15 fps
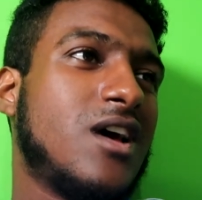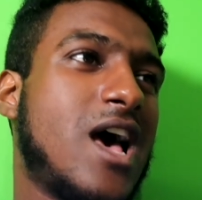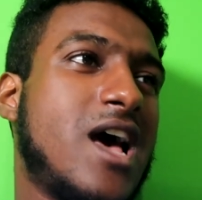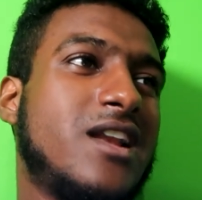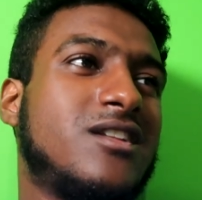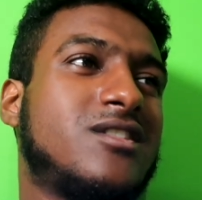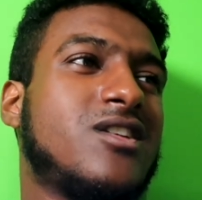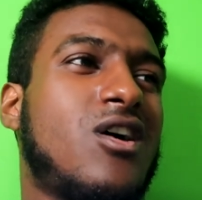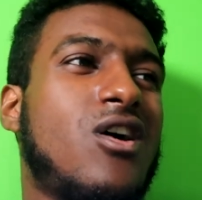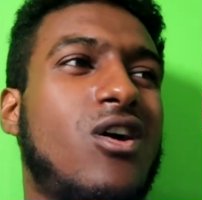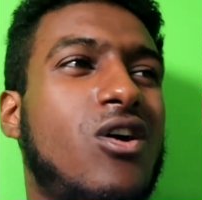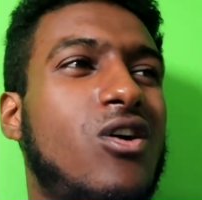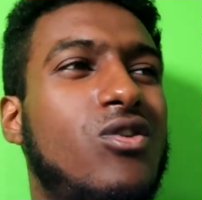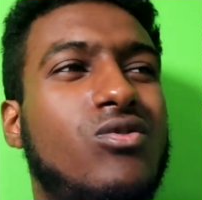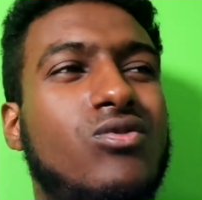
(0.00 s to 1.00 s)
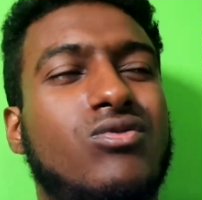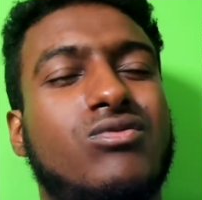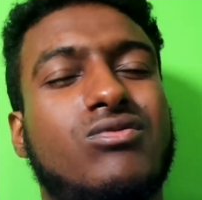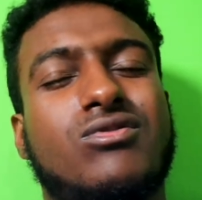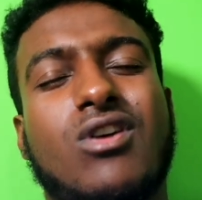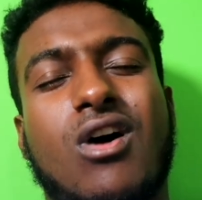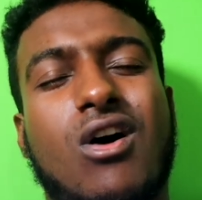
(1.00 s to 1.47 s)
And the
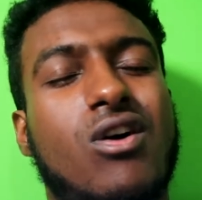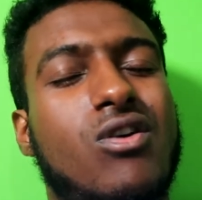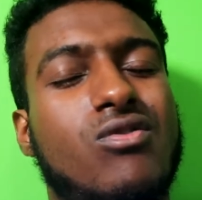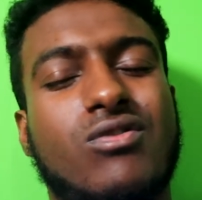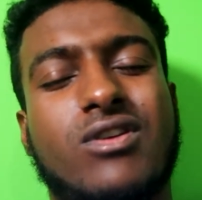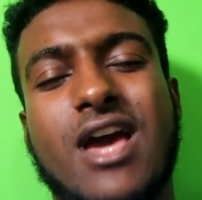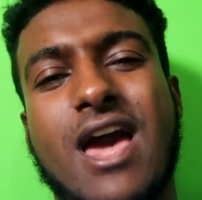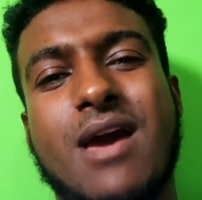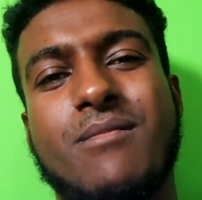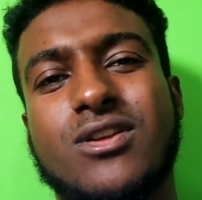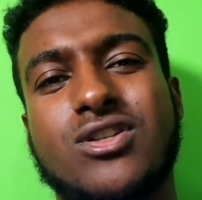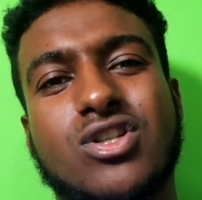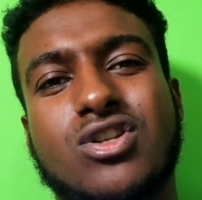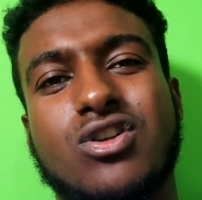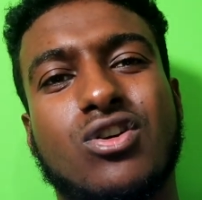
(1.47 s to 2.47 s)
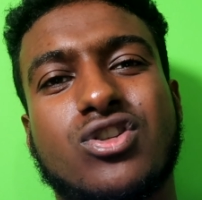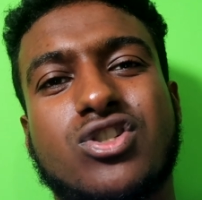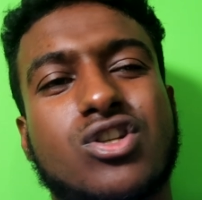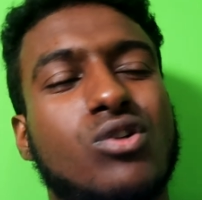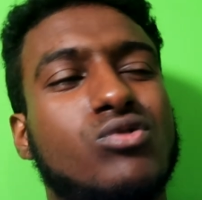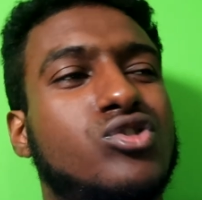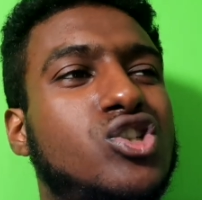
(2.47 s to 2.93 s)
whole game, it just looked
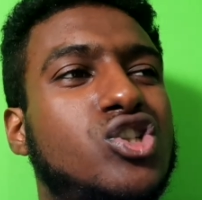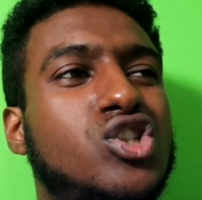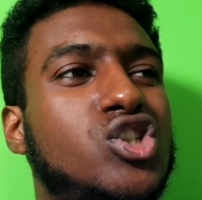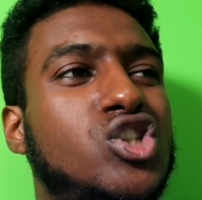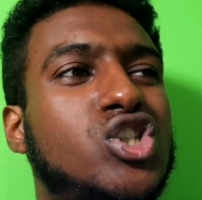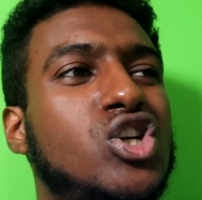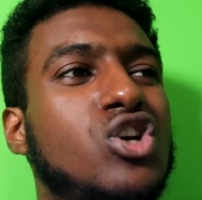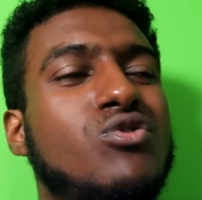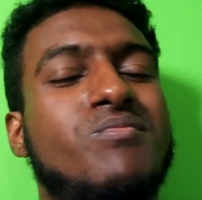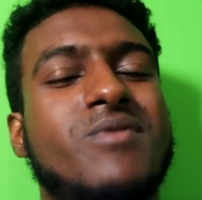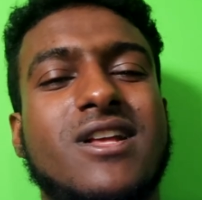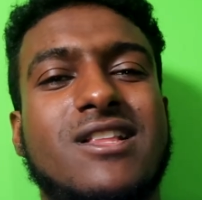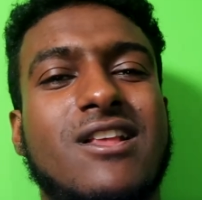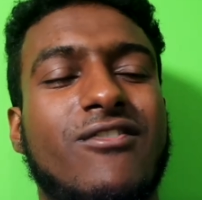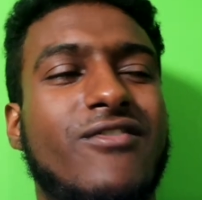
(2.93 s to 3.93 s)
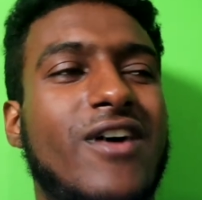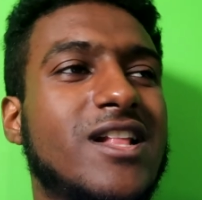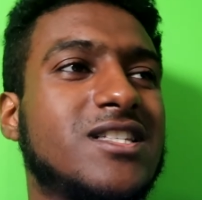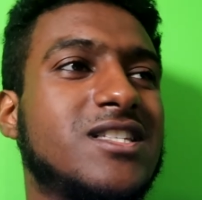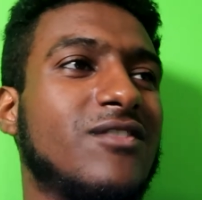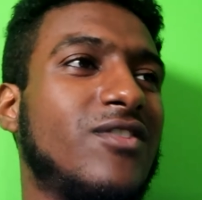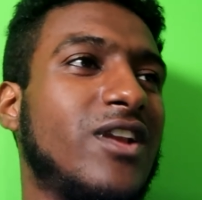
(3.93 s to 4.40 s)
so stupid
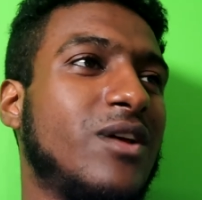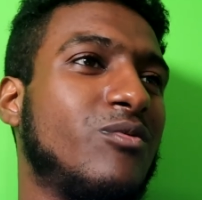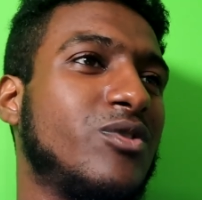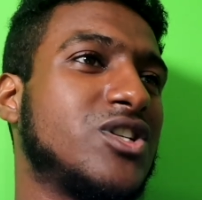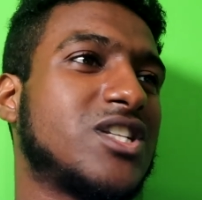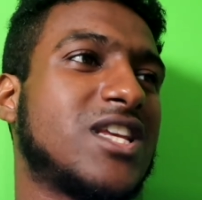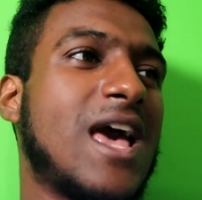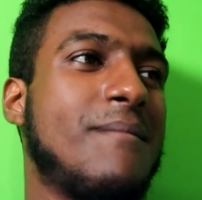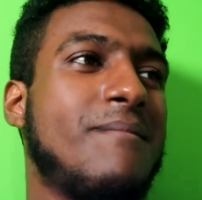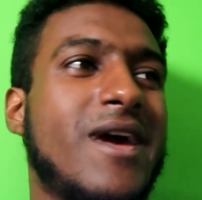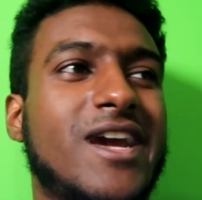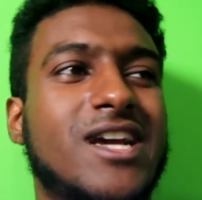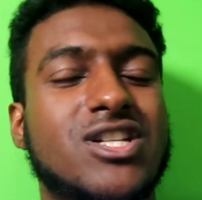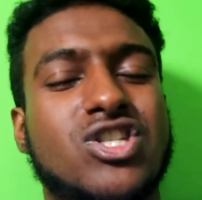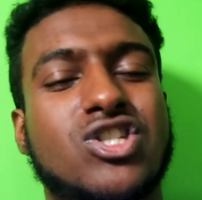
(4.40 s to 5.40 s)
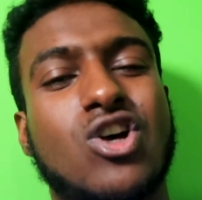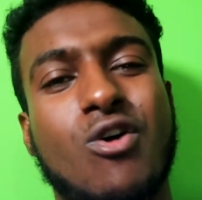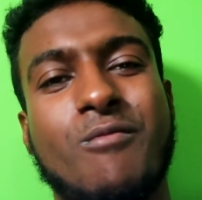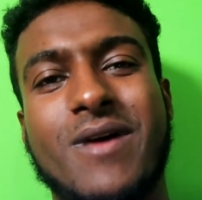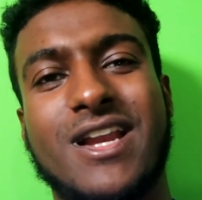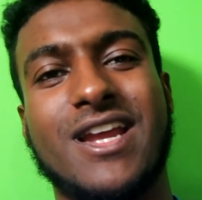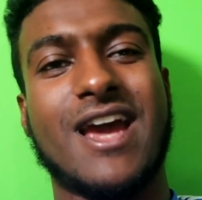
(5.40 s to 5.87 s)
defensively, and we just kept making
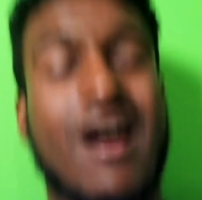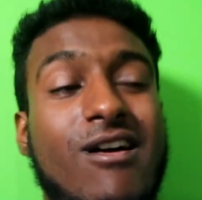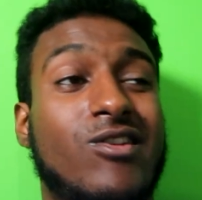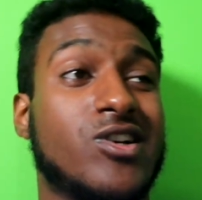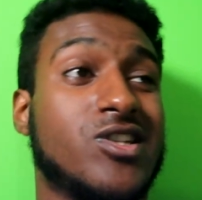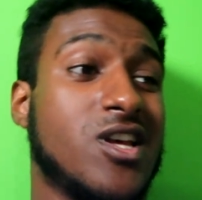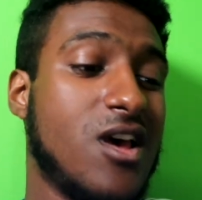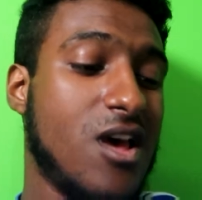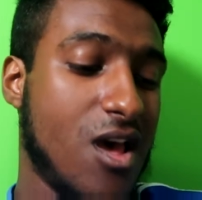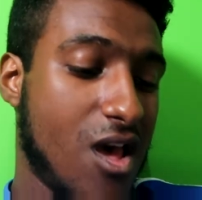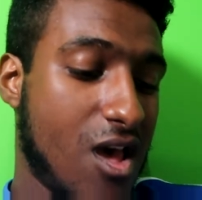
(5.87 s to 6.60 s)
so many errors.